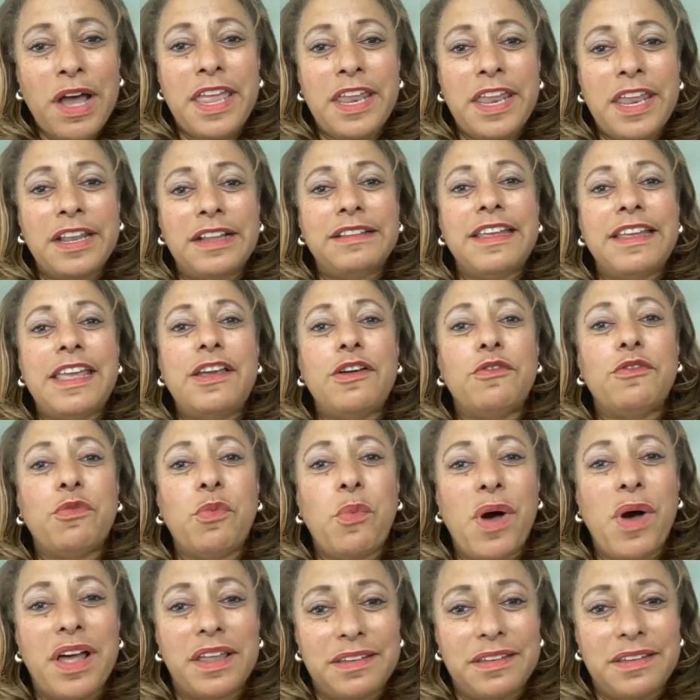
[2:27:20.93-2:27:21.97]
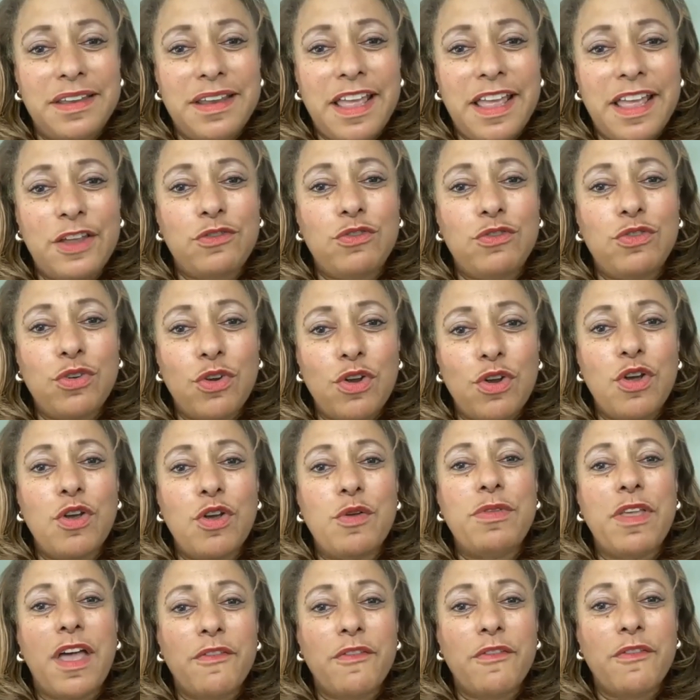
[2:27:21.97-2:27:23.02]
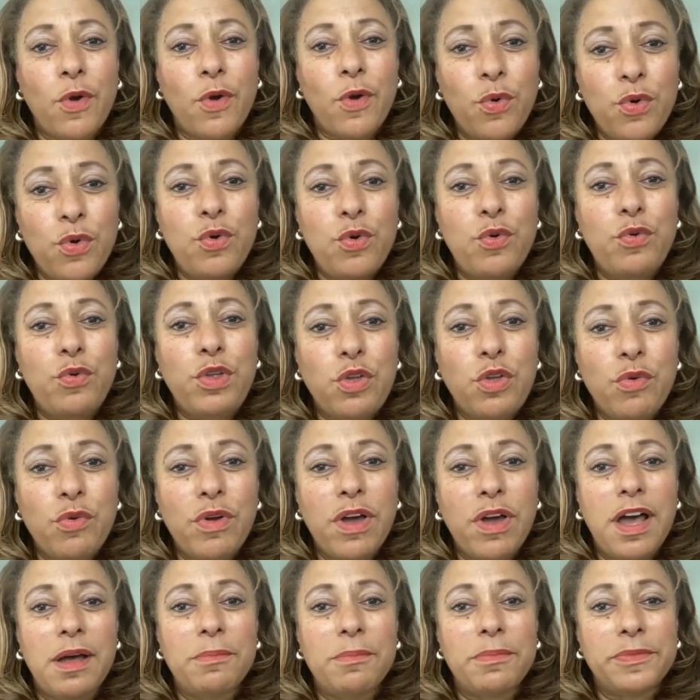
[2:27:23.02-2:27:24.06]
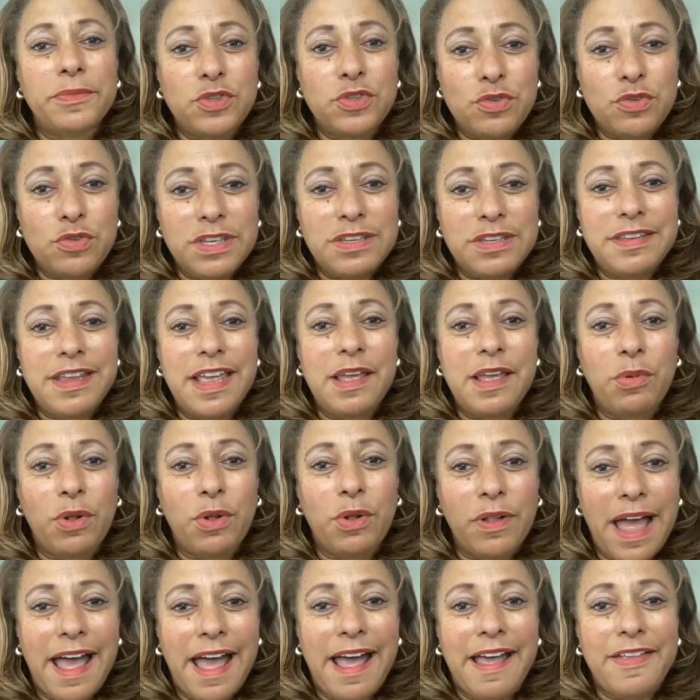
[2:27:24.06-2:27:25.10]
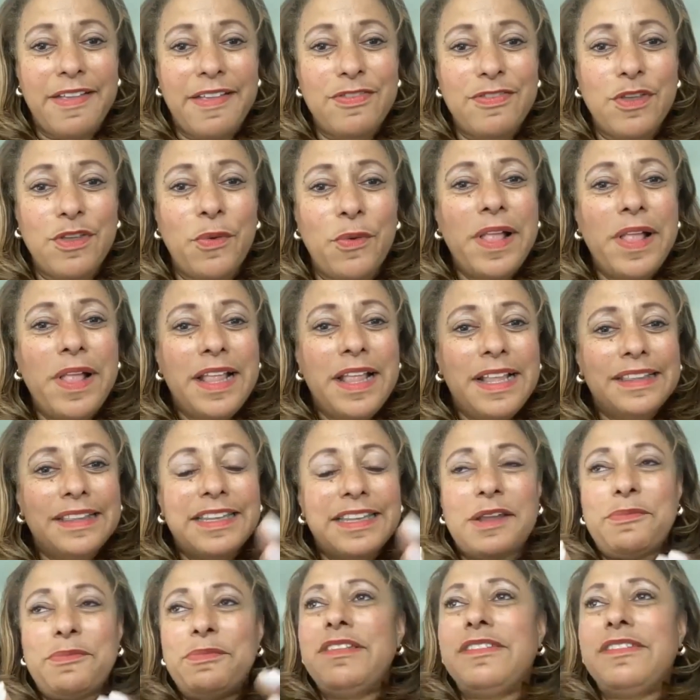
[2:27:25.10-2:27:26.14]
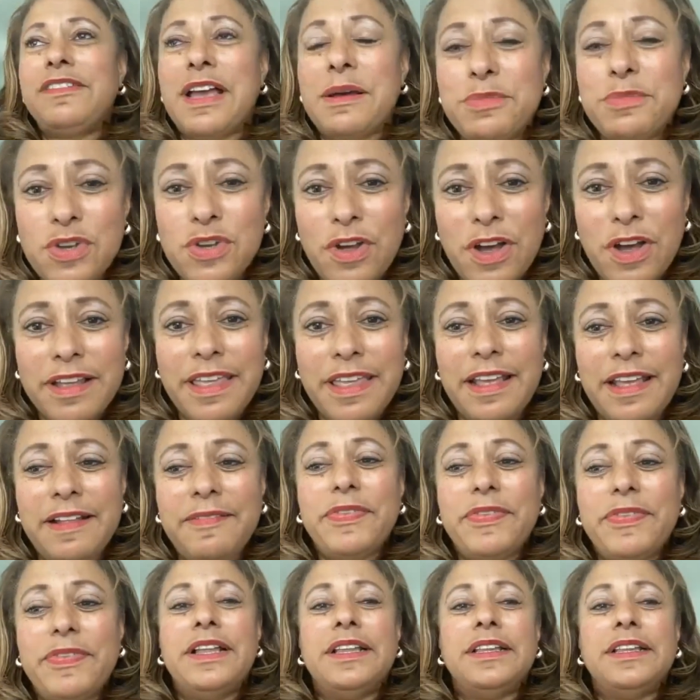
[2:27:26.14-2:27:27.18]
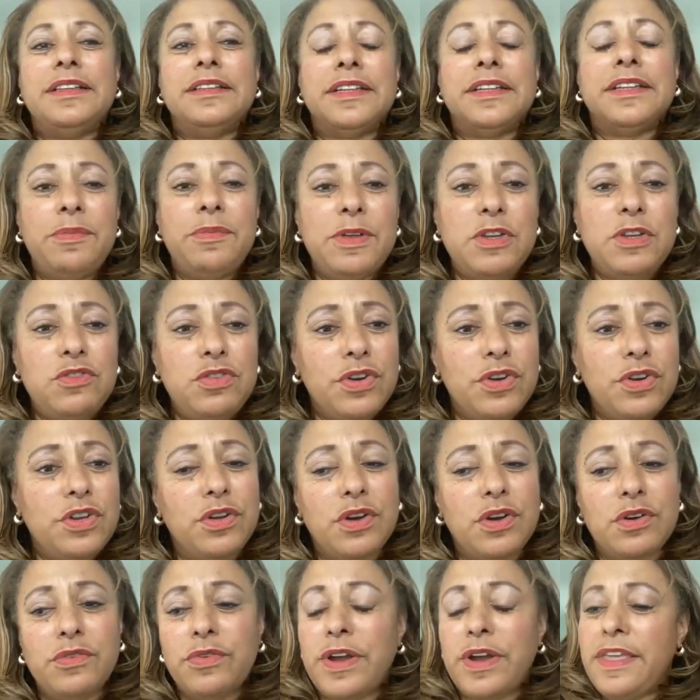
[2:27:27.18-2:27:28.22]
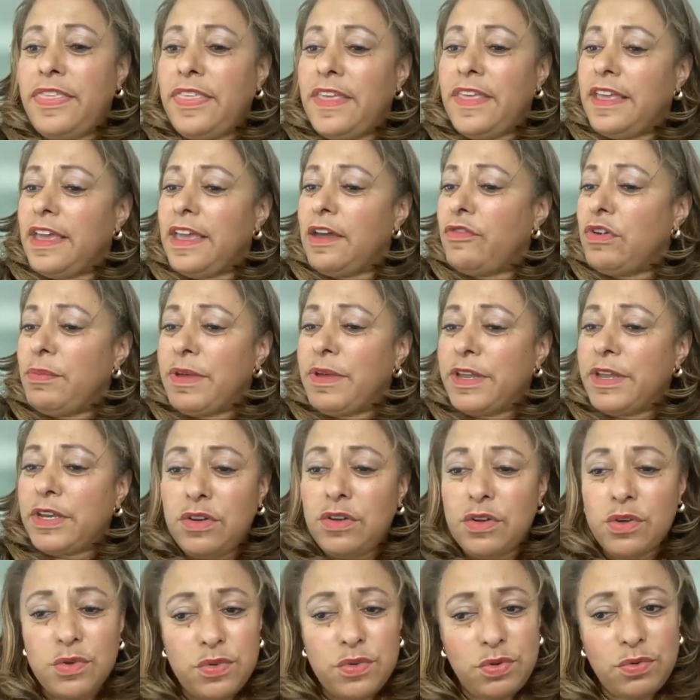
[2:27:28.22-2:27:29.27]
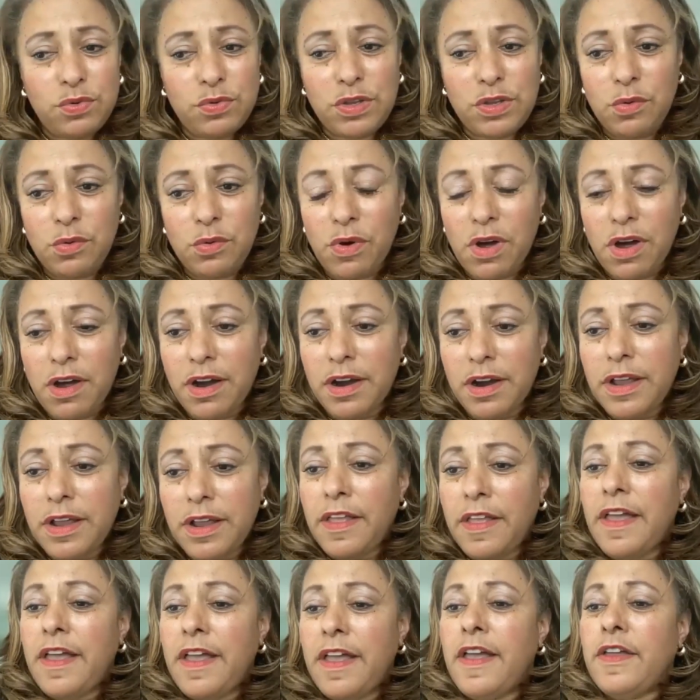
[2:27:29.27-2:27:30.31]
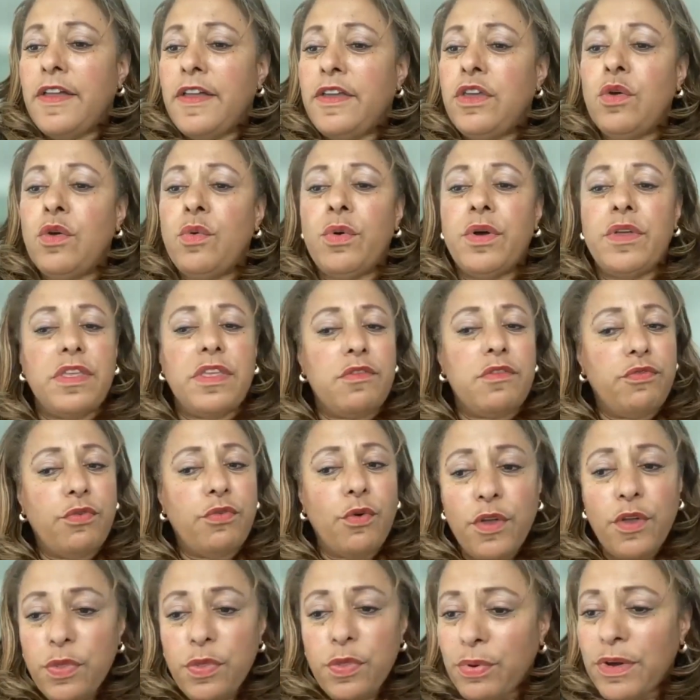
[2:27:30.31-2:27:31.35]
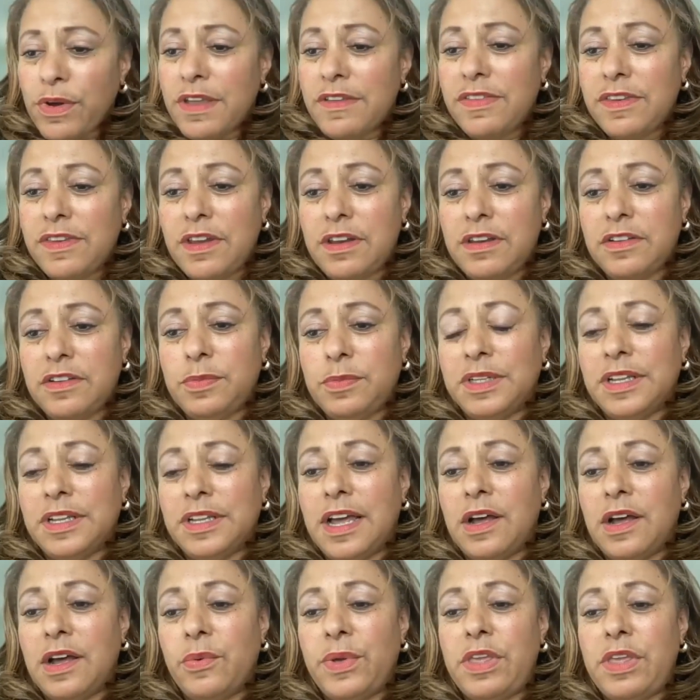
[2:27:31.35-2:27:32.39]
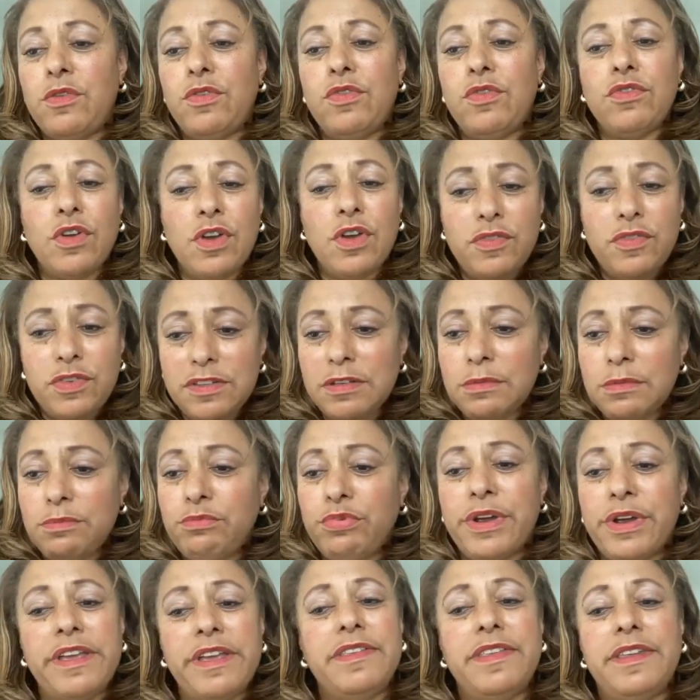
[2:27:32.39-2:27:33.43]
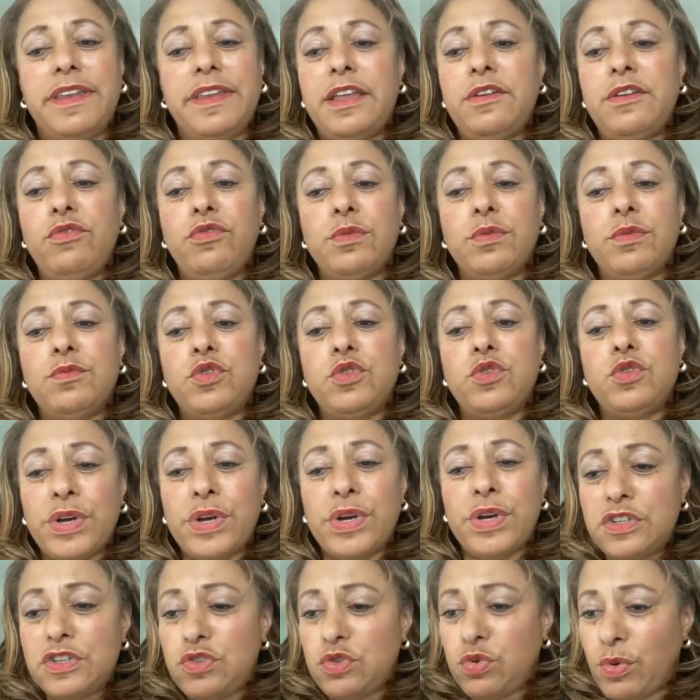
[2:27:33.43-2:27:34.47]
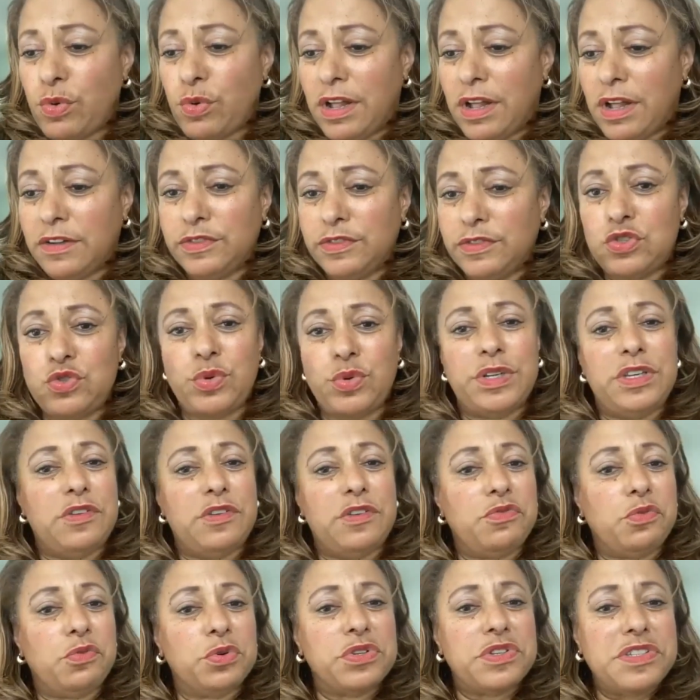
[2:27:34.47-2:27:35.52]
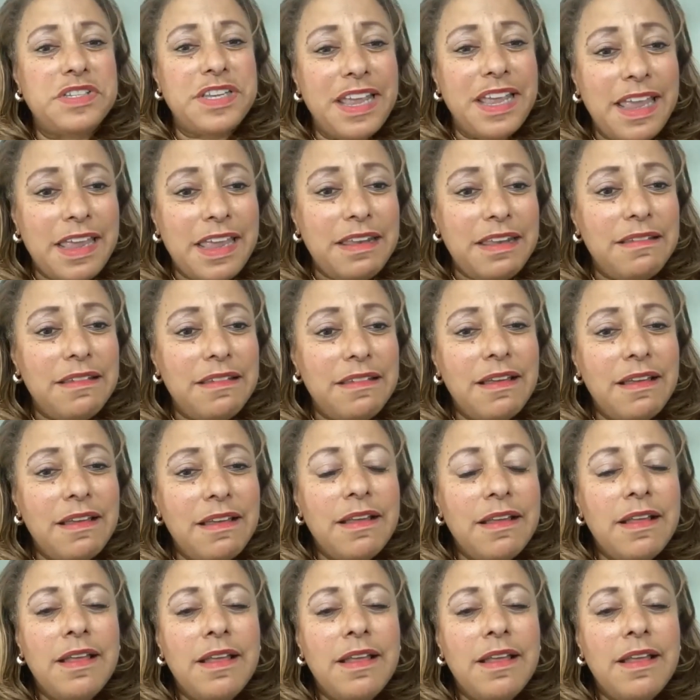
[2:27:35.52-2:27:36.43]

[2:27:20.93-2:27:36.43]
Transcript: in a league of one in terms of who you come to the table as. So let me stop talking. Let me turn it over. I think everybody knows who you are. You were the fourth president of Malawi. You served as a president from 2012 to 2014.